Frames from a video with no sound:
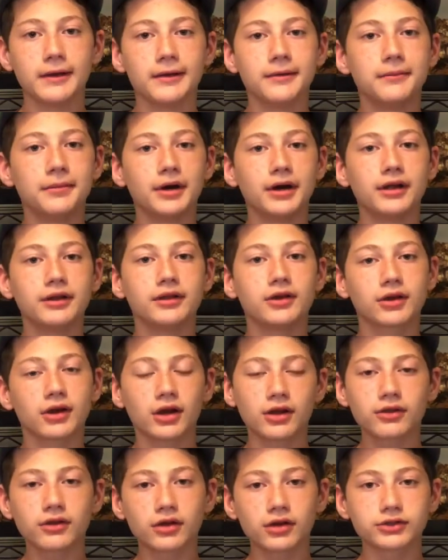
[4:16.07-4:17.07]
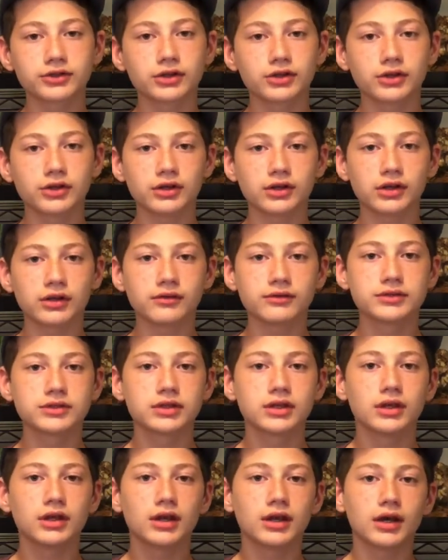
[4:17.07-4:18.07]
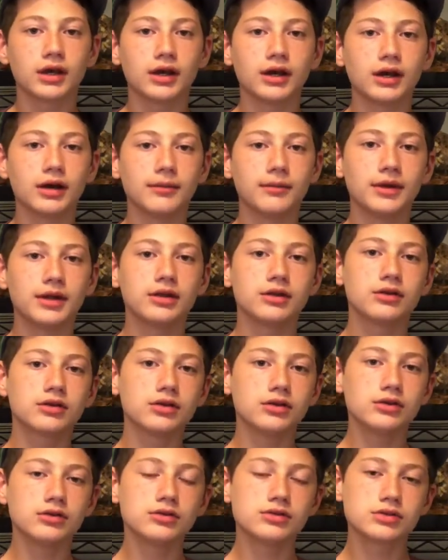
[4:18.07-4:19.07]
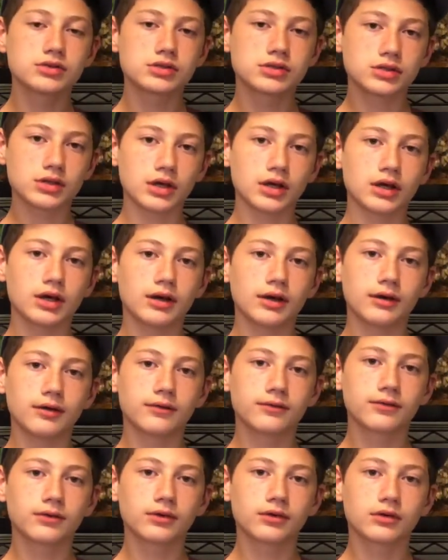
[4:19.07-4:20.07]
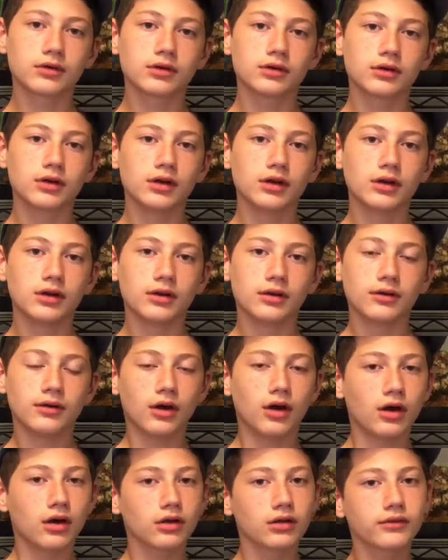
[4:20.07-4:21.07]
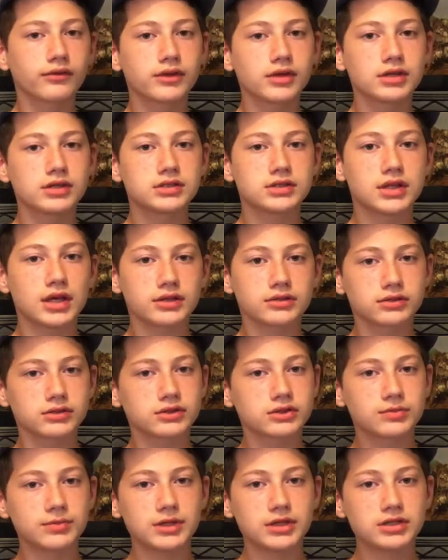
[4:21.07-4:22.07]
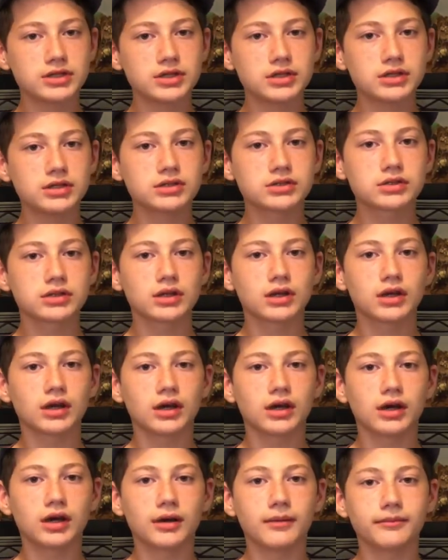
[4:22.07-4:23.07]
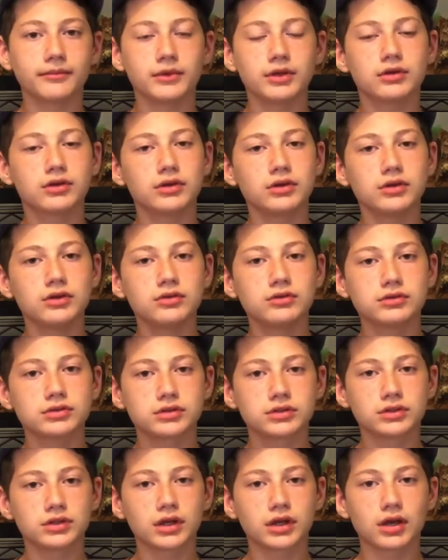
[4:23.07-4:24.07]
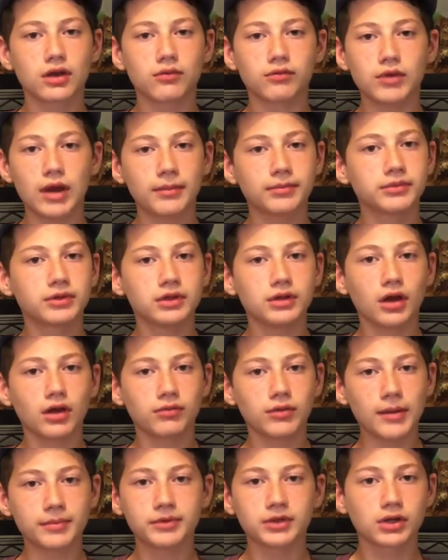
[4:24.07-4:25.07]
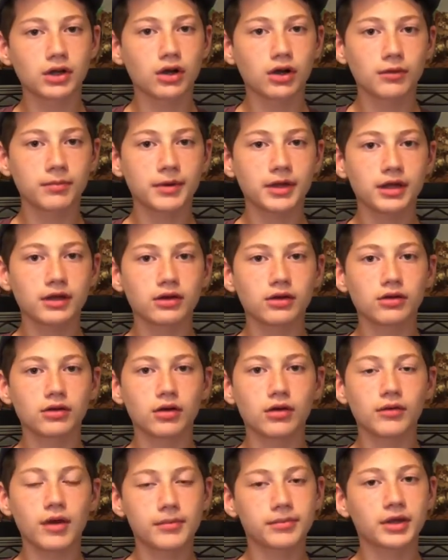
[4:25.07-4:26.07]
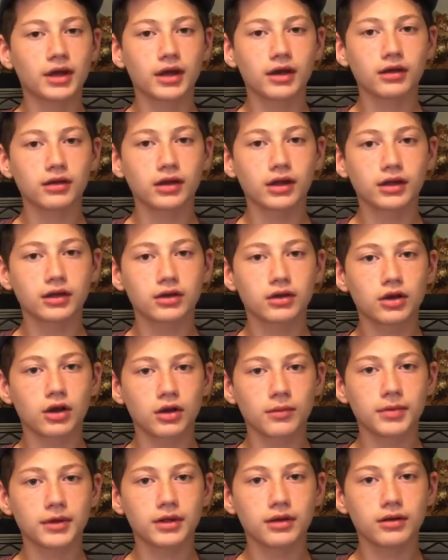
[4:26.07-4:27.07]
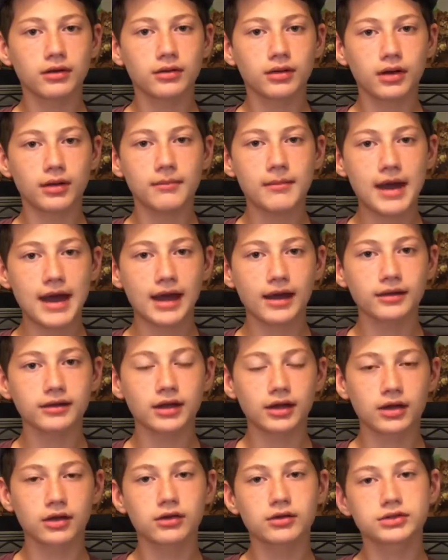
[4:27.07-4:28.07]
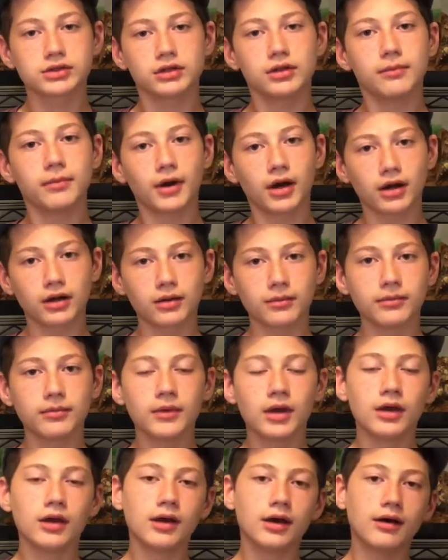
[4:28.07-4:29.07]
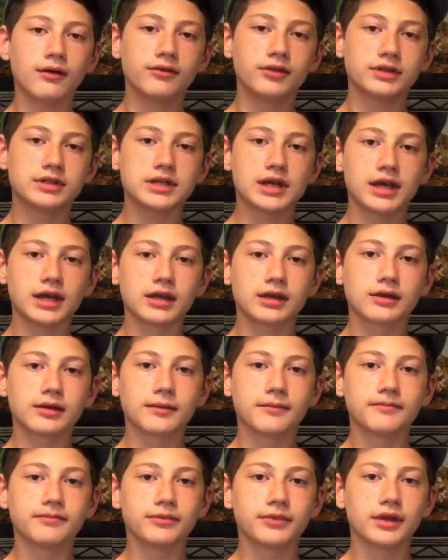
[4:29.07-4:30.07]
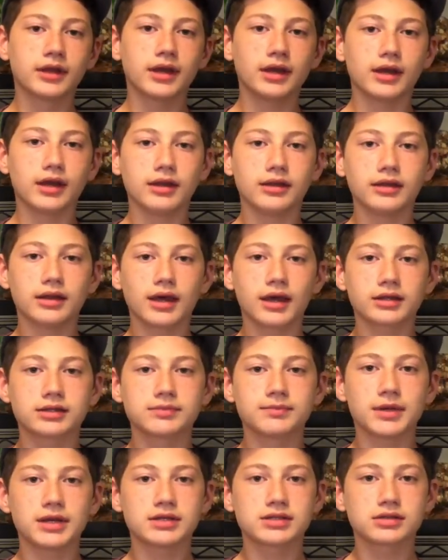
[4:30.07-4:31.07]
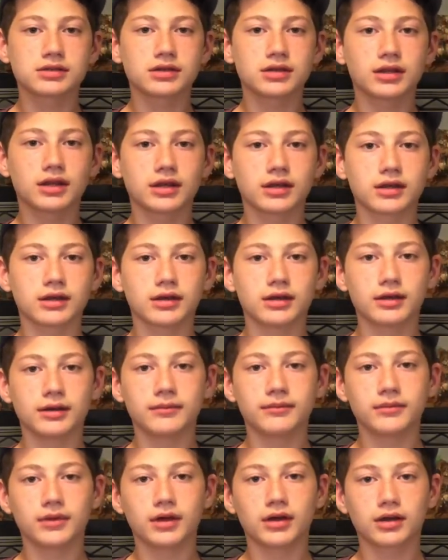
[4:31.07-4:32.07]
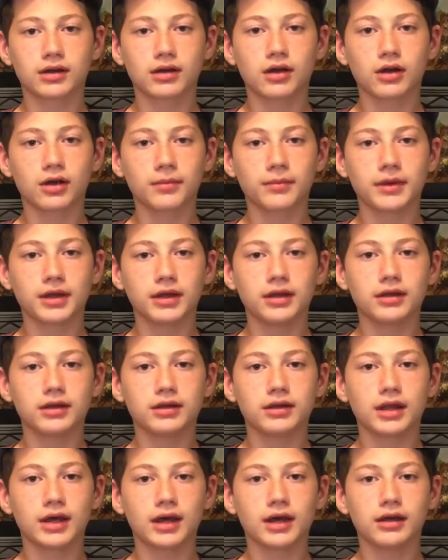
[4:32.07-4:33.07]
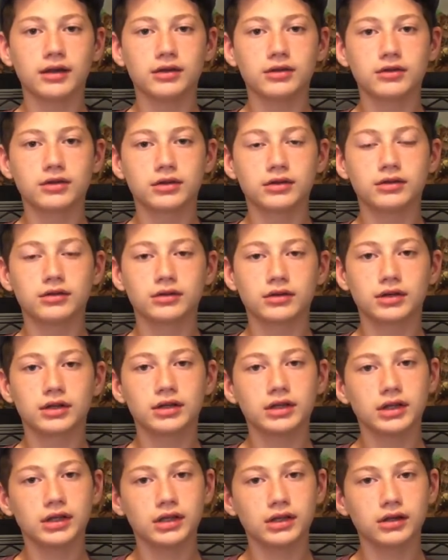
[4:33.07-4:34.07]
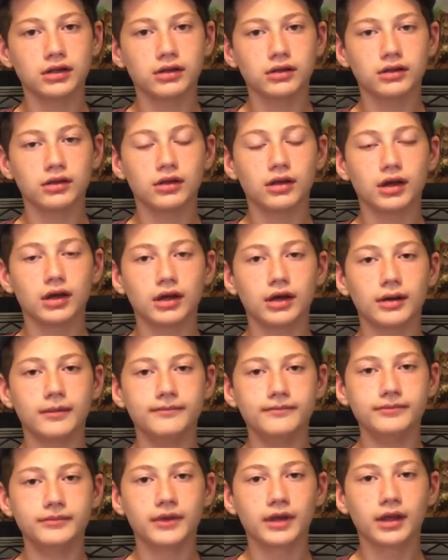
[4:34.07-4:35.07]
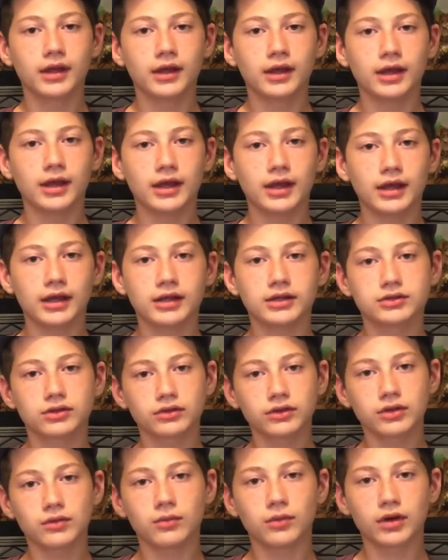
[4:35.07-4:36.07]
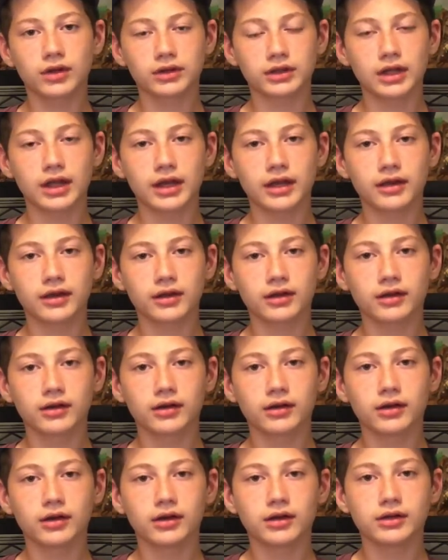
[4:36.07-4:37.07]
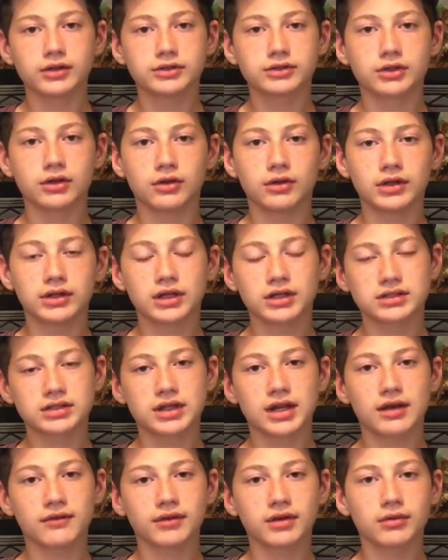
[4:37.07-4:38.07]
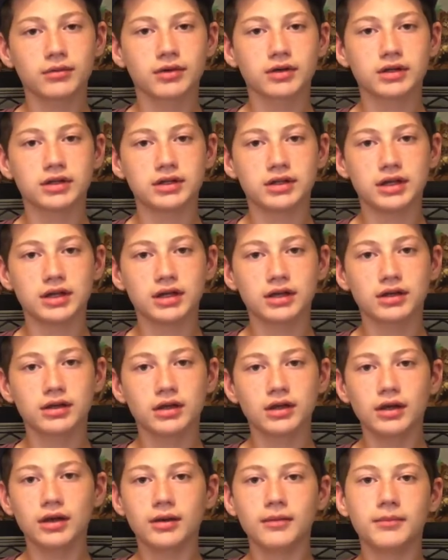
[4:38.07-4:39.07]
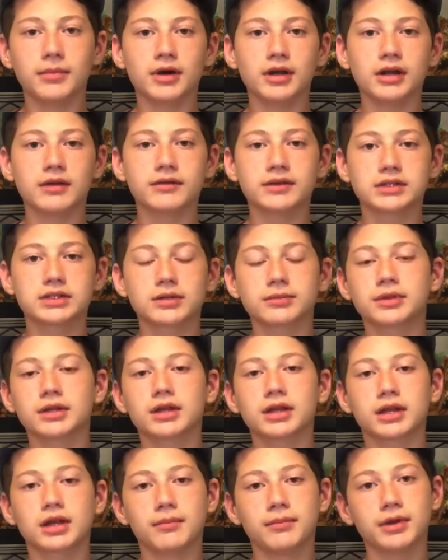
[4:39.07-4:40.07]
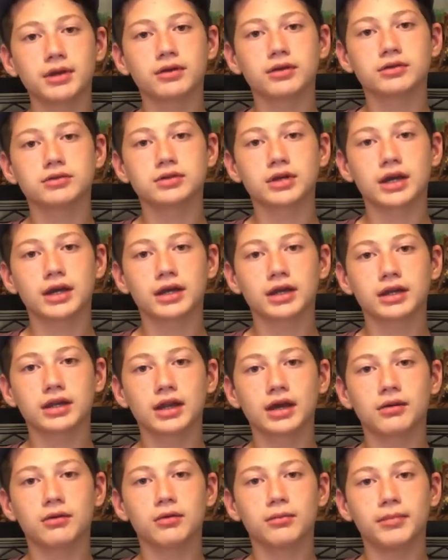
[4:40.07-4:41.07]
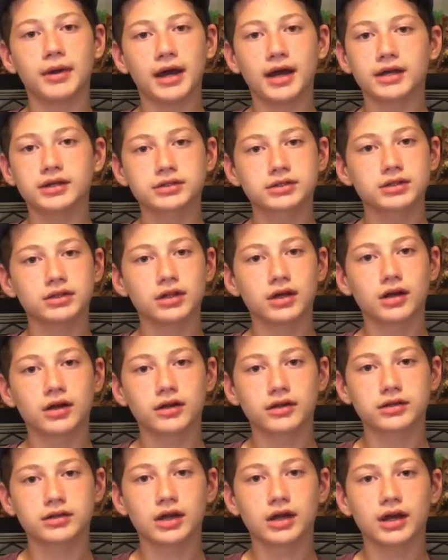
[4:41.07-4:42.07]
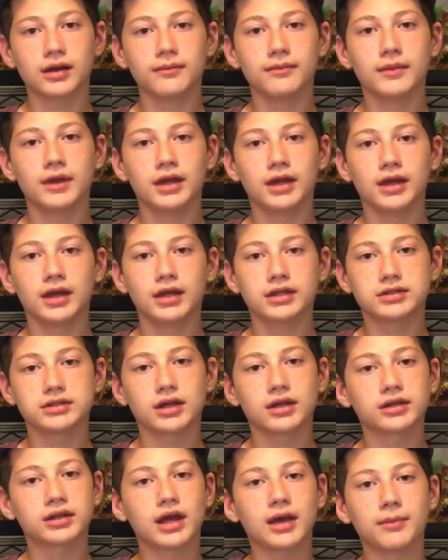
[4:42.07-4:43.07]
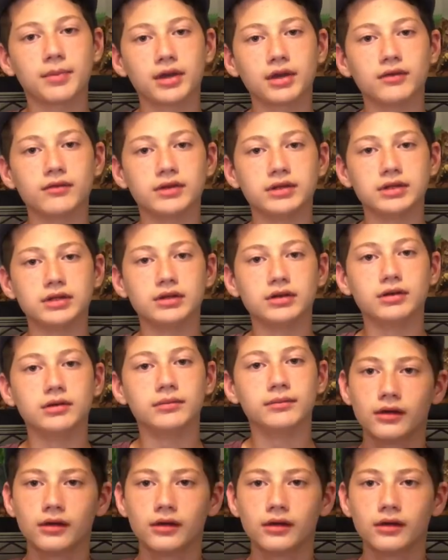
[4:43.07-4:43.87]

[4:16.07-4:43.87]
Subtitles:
but there are other alternatives, and you can use, for all of these desert species, you can use like a repticarpet or a reptile like carpet mat that goes on the bottom of the tank, and that's basically like a carpet that you can clean, and it's only one layer, so it doesn't have anywhere to dig. But if it's something like a bearded dragon that will bask a lot of the time, it's not that big of a deal.